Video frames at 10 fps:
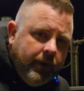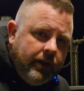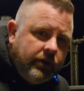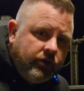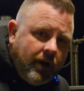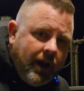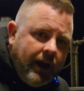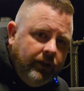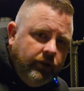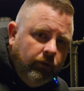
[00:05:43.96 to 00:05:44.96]
been
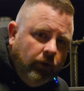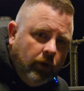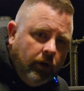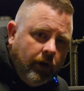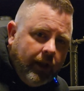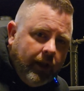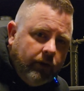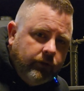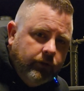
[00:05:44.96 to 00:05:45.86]
trying to learn how